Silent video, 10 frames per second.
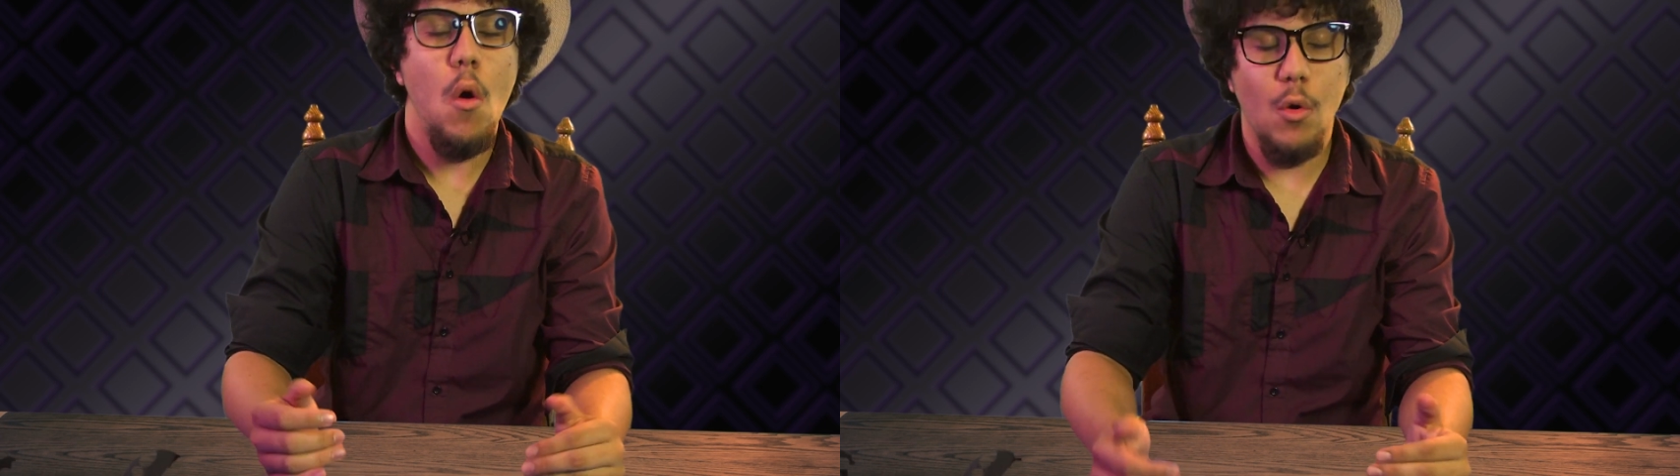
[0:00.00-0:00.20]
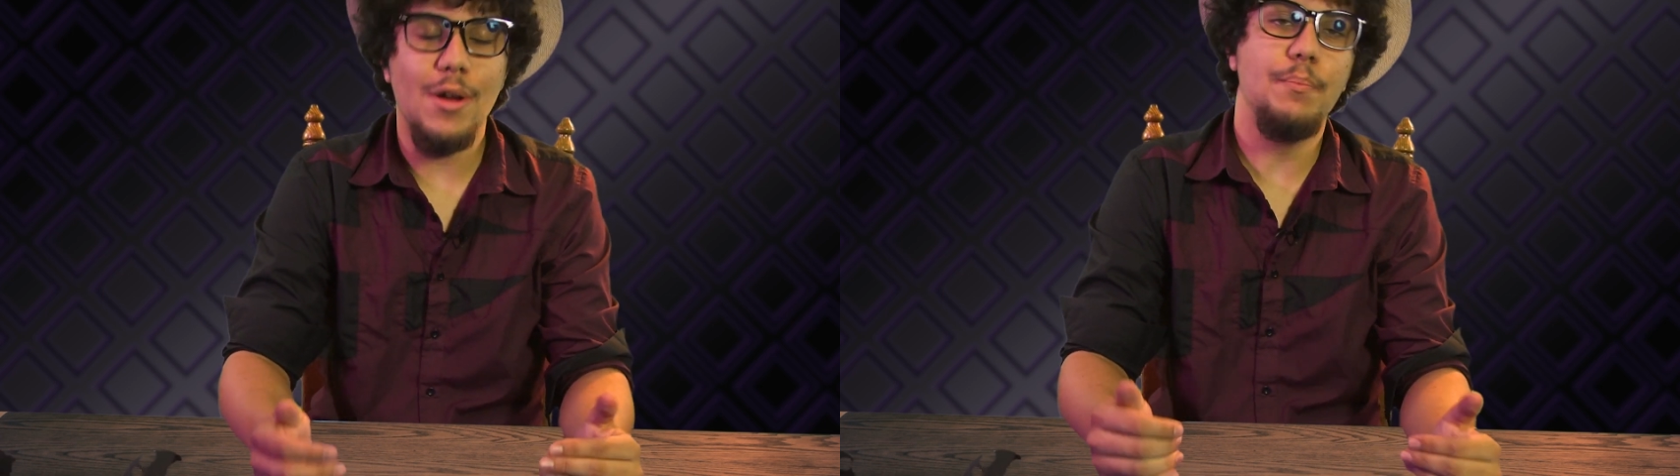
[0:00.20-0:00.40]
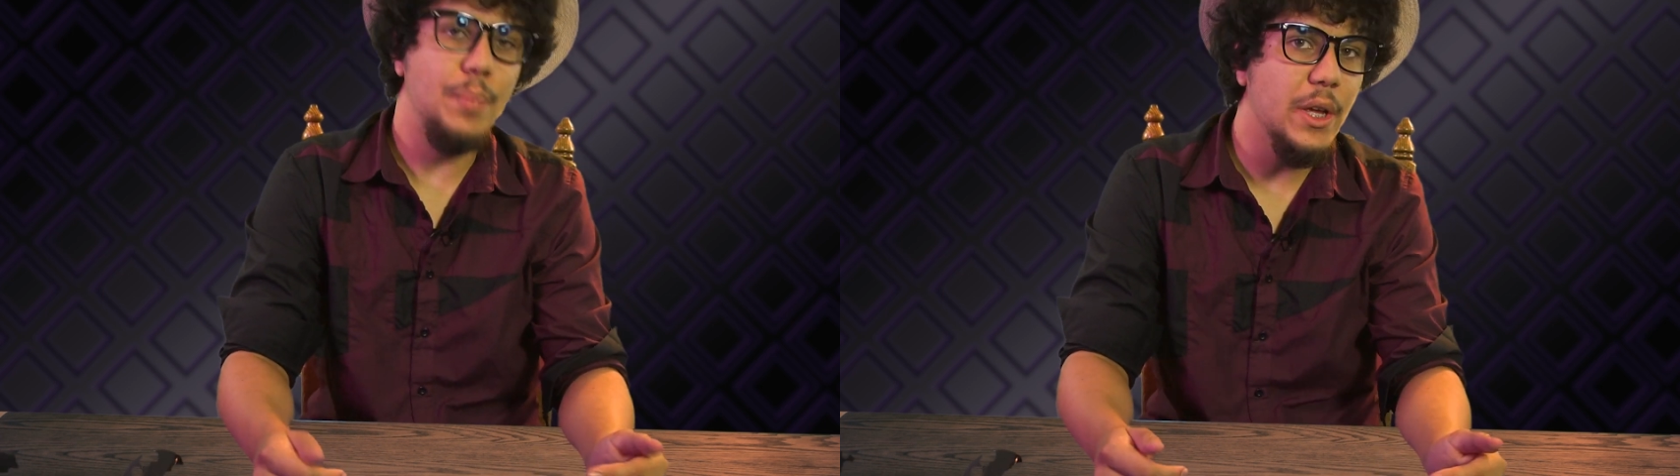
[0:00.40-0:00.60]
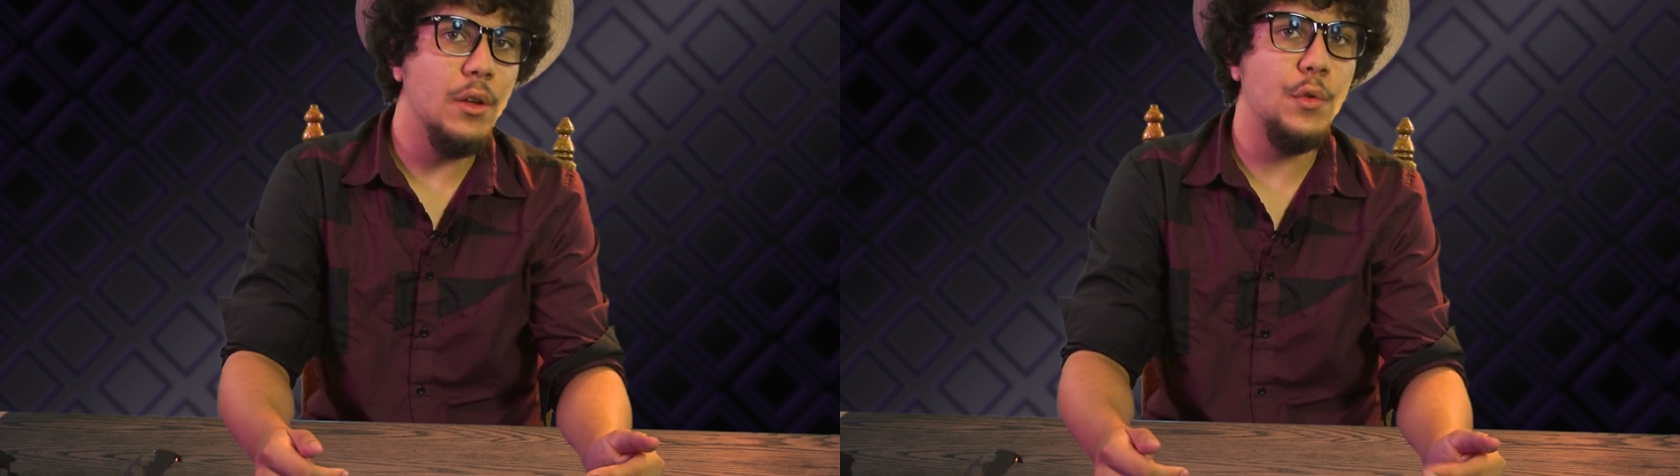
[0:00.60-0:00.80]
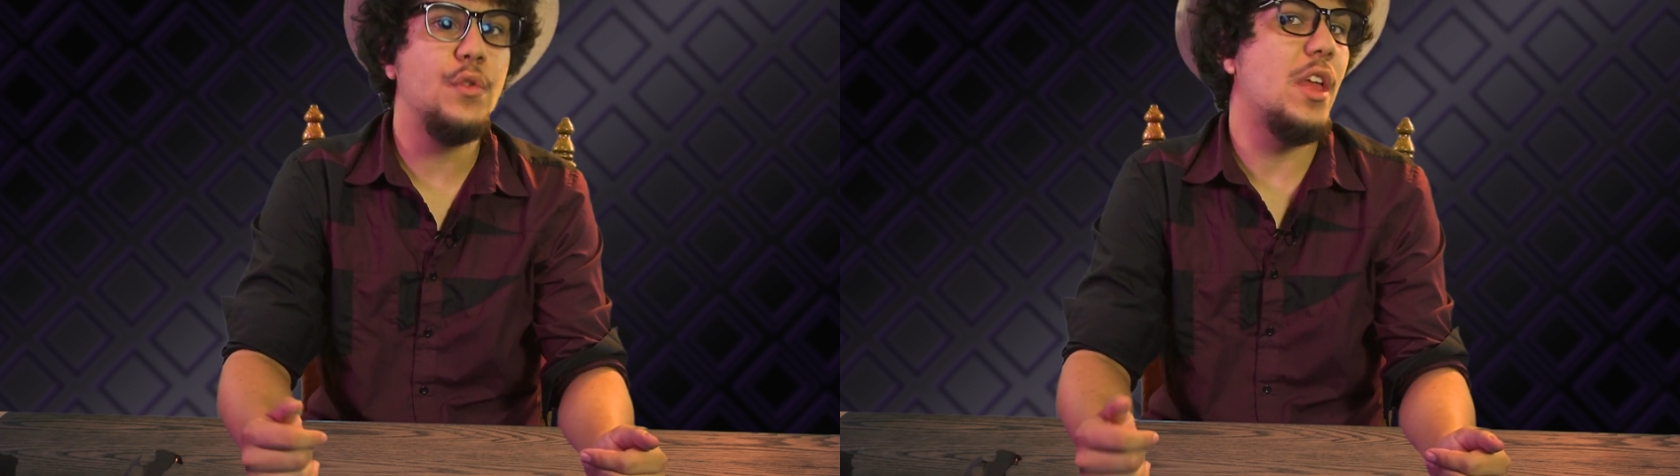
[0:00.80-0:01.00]
or a
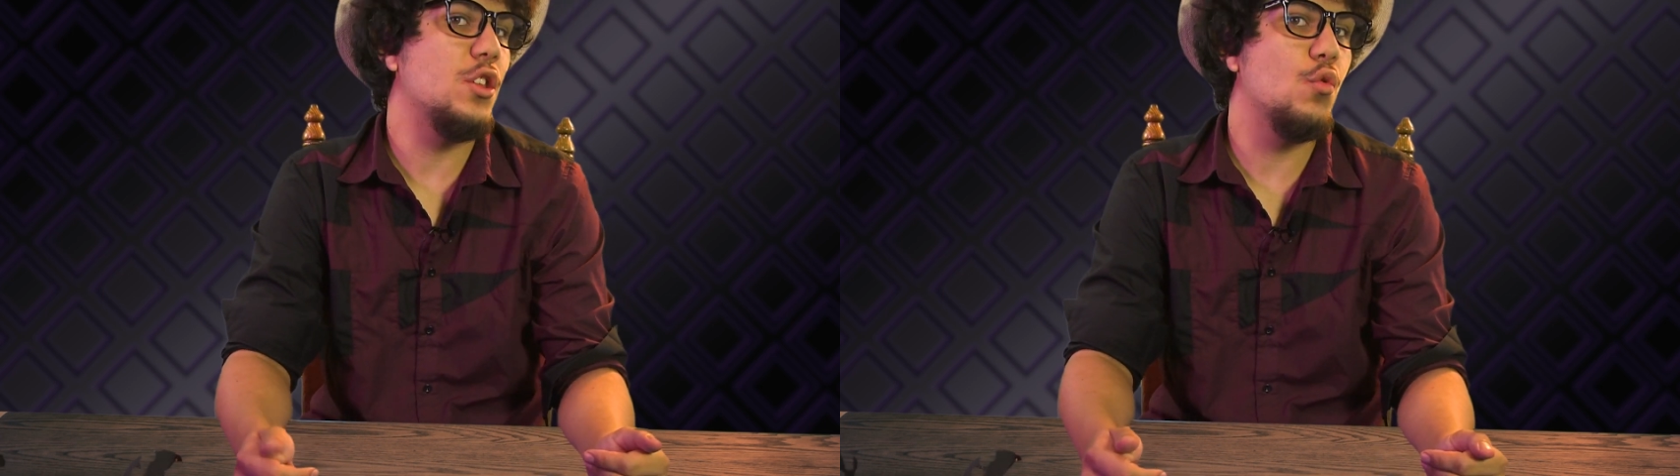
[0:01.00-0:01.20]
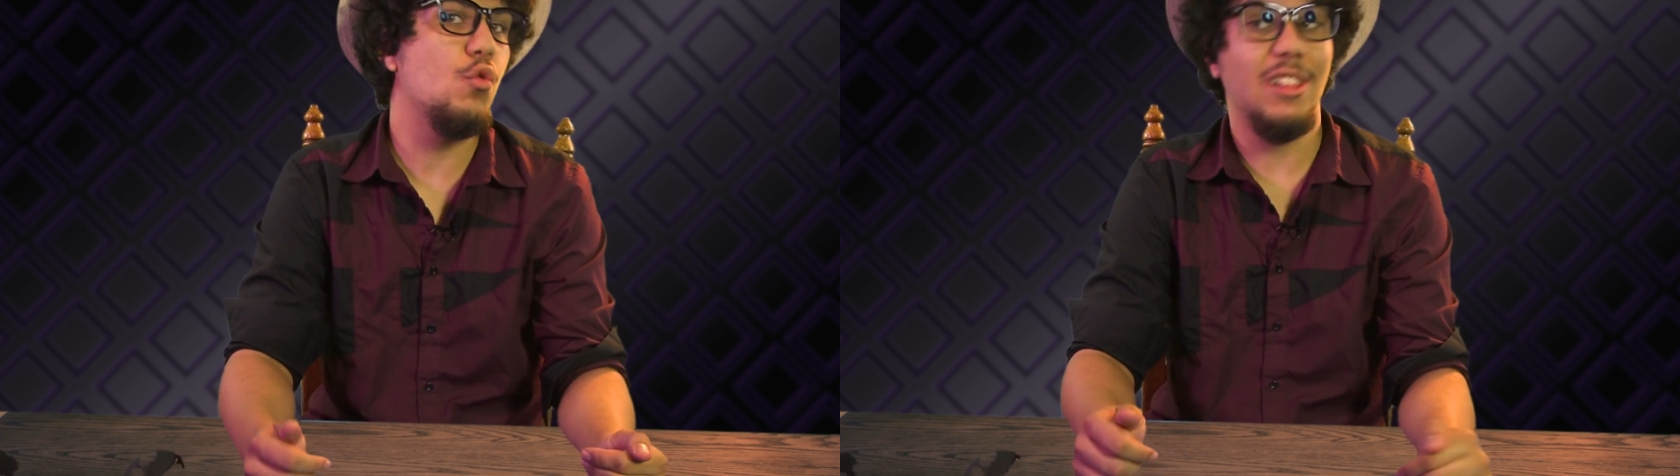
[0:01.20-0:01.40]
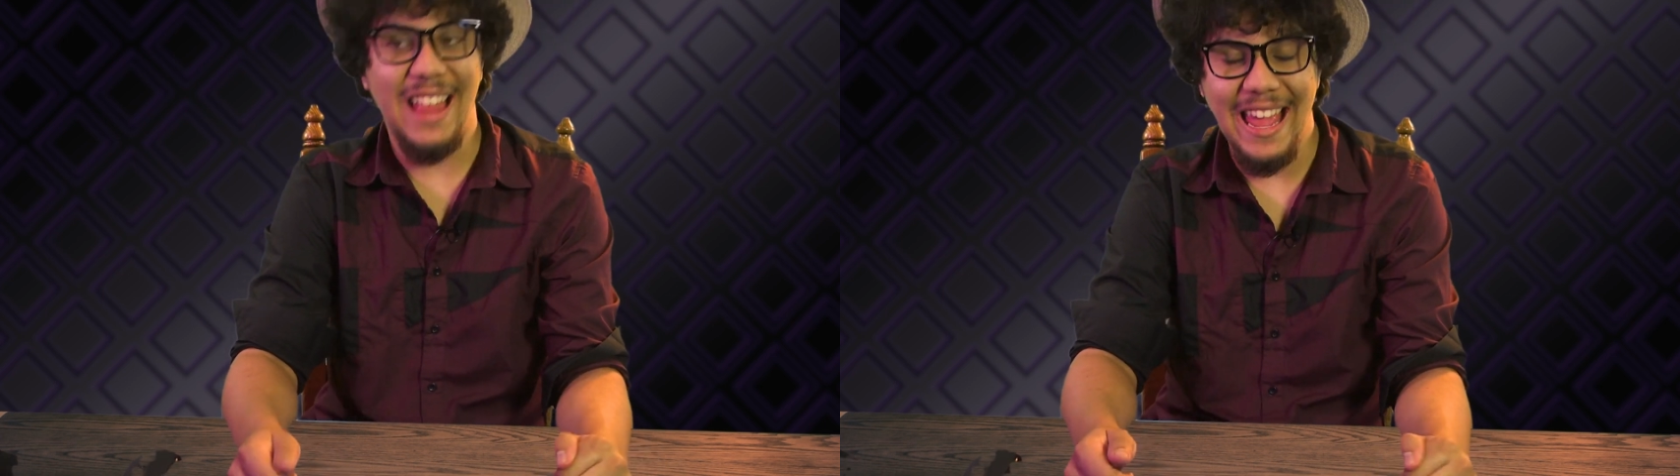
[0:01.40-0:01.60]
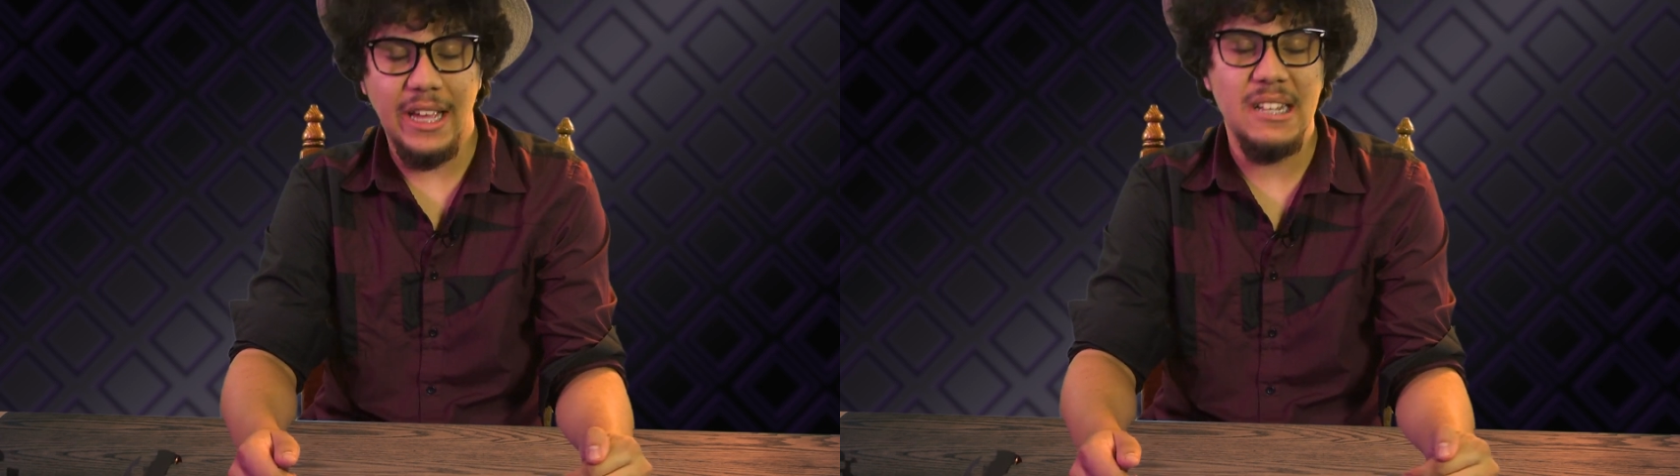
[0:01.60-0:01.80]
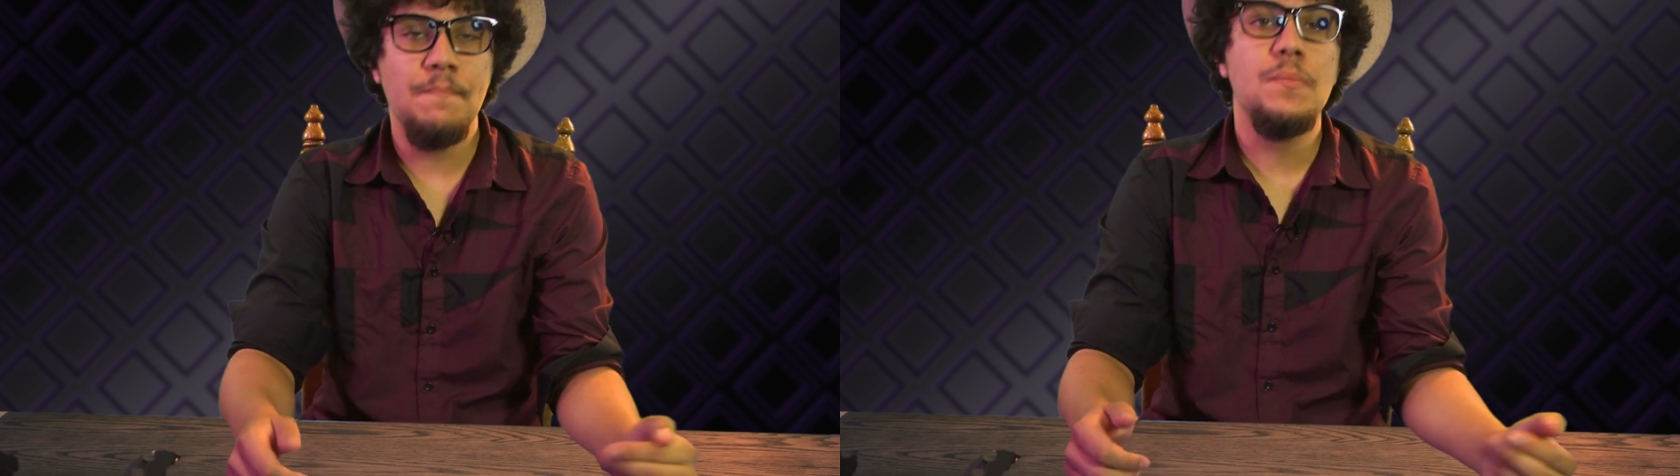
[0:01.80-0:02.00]
build that you like.